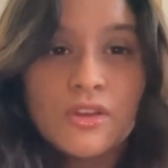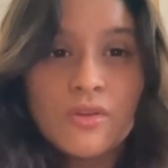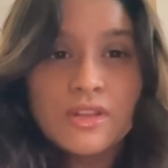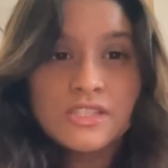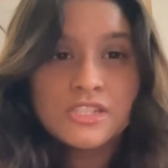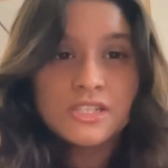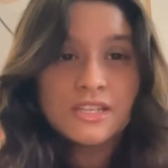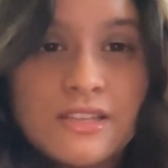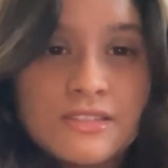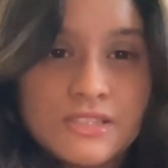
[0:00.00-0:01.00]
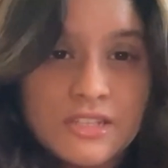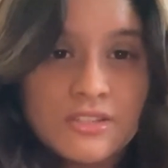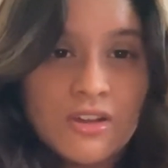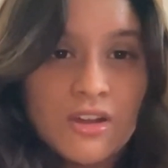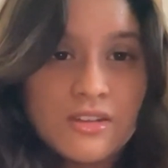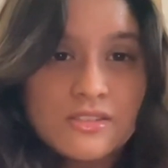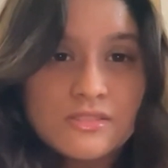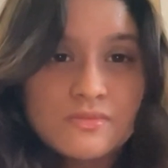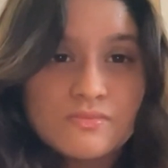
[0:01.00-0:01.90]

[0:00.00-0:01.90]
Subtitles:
cringy TikToks?